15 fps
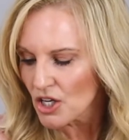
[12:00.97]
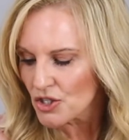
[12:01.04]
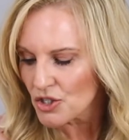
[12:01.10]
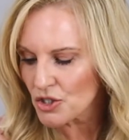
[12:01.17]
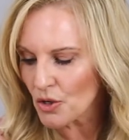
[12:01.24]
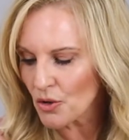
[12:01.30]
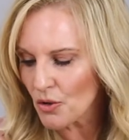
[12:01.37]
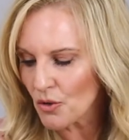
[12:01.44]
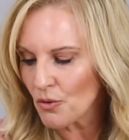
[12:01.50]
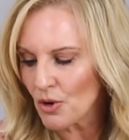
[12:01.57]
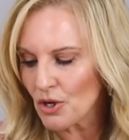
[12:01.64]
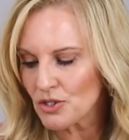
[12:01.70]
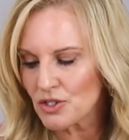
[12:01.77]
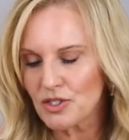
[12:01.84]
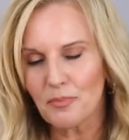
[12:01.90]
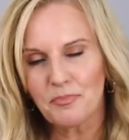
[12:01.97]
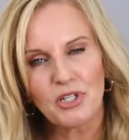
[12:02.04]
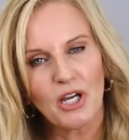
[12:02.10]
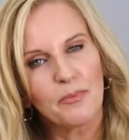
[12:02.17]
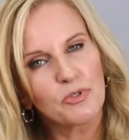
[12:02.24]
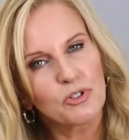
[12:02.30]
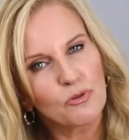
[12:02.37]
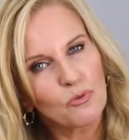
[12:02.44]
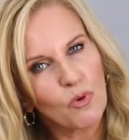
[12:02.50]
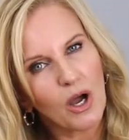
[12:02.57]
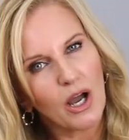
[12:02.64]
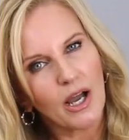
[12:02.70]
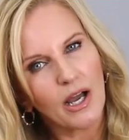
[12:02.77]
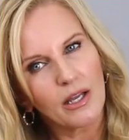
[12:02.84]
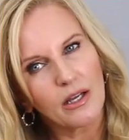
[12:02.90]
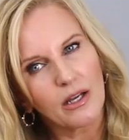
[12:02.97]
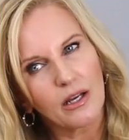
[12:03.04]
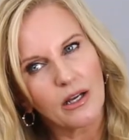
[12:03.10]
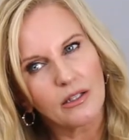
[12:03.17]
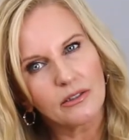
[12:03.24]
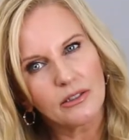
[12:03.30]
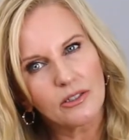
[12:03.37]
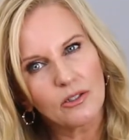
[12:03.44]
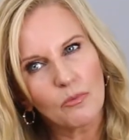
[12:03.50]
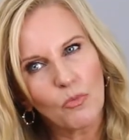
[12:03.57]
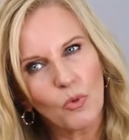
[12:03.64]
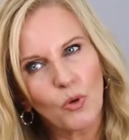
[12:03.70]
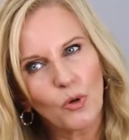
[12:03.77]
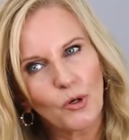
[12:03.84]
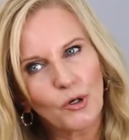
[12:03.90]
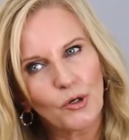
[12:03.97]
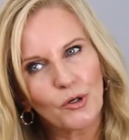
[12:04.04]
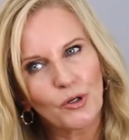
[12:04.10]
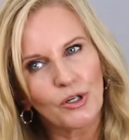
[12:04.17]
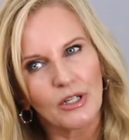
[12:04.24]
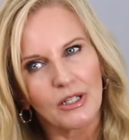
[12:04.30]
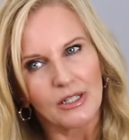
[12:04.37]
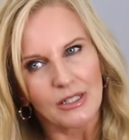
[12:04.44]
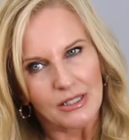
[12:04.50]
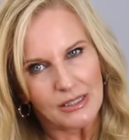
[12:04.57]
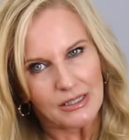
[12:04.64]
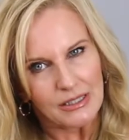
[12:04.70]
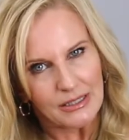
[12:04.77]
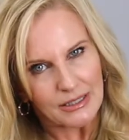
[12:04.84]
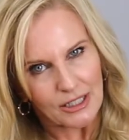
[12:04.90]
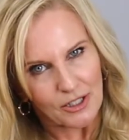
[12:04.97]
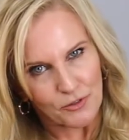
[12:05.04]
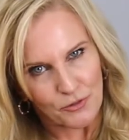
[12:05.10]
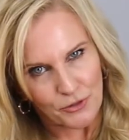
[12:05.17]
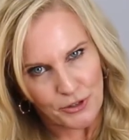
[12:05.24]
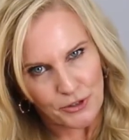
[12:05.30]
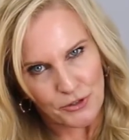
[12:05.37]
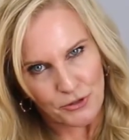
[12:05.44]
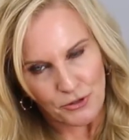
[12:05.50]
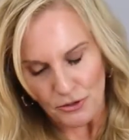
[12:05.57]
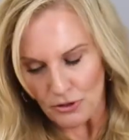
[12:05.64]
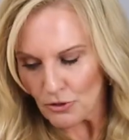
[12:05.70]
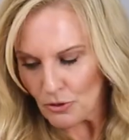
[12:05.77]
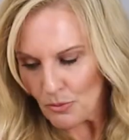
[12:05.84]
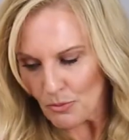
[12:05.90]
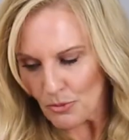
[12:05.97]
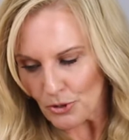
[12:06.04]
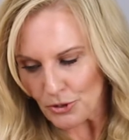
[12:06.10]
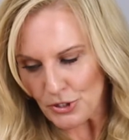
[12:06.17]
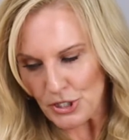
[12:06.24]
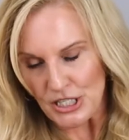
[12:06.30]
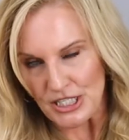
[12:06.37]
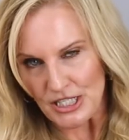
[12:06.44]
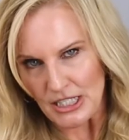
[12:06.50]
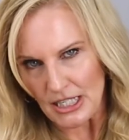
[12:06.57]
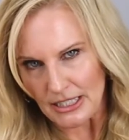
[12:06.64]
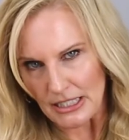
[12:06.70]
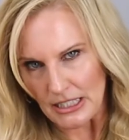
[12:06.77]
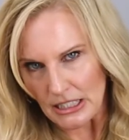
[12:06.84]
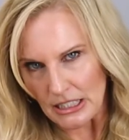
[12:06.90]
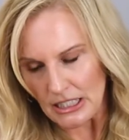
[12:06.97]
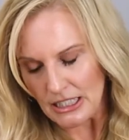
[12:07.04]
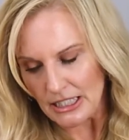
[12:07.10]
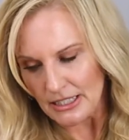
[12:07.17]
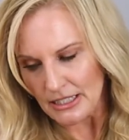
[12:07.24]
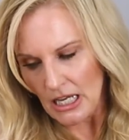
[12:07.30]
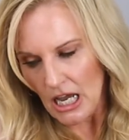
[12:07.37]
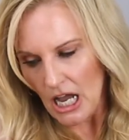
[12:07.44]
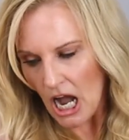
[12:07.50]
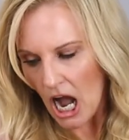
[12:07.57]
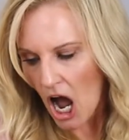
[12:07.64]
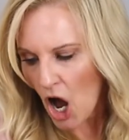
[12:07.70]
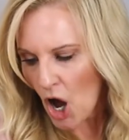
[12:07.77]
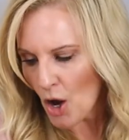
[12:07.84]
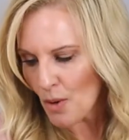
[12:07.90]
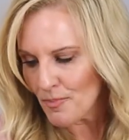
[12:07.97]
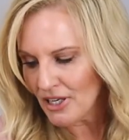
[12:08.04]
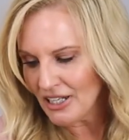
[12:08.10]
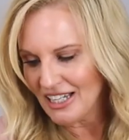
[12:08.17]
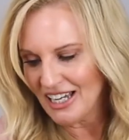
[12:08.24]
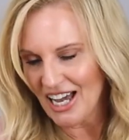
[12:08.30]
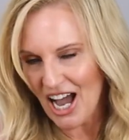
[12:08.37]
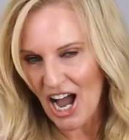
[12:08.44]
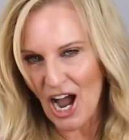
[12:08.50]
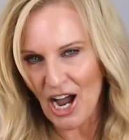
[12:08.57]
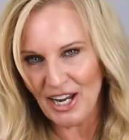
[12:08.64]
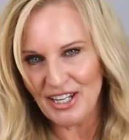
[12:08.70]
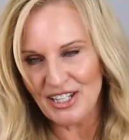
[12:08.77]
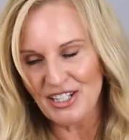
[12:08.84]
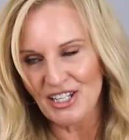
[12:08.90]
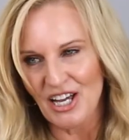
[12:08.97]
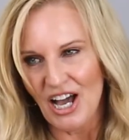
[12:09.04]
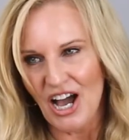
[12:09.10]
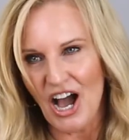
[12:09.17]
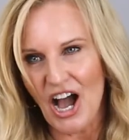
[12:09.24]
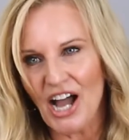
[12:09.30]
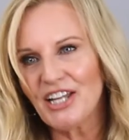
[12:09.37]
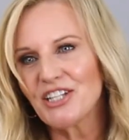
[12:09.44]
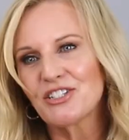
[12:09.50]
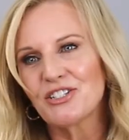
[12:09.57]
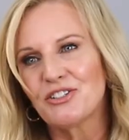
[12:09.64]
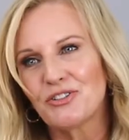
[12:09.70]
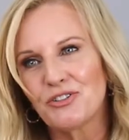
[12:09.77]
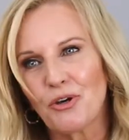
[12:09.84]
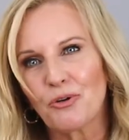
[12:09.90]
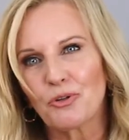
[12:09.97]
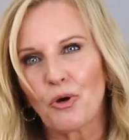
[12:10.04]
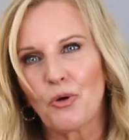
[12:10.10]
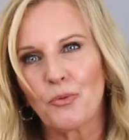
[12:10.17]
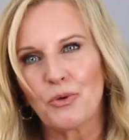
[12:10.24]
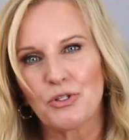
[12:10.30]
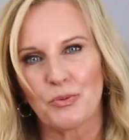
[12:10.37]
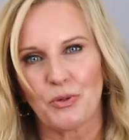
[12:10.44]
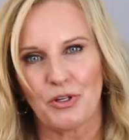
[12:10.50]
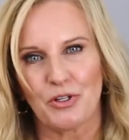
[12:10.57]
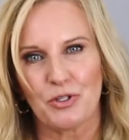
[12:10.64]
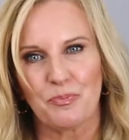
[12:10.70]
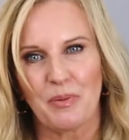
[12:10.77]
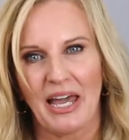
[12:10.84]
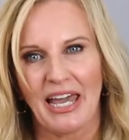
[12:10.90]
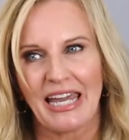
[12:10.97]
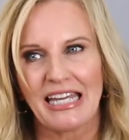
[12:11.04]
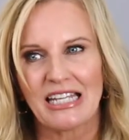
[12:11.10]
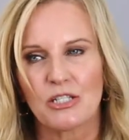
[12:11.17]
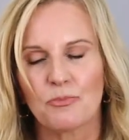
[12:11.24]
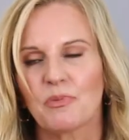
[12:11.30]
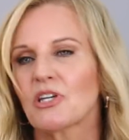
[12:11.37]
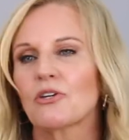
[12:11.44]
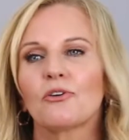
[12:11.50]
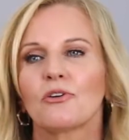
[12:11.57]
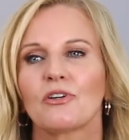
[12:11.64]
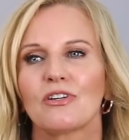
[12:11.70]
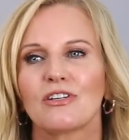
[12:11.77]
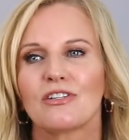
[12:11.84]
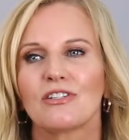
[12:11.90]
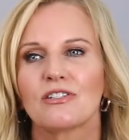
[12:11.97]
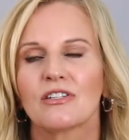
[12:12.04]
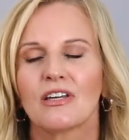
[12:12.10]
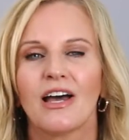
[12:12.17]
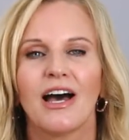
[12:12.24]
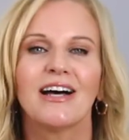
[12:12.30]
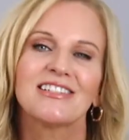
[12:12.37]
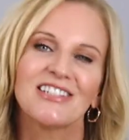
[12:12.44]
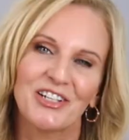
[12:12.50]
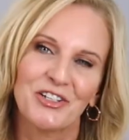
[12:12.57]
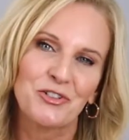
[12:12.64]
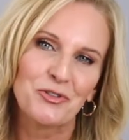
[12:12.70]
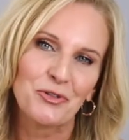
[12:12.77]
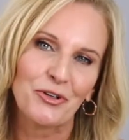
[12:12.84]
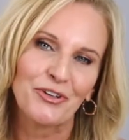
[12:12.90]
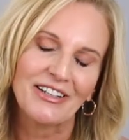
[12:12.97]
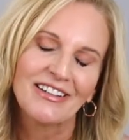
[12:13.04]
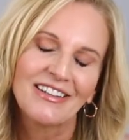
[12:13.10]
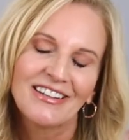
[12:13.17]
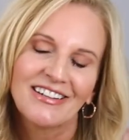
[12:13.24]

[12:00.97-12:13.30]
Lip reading: So sometimes you want a little more coverage or a little more sucking in. I don't always wear Spanx, because I'll tell you a story.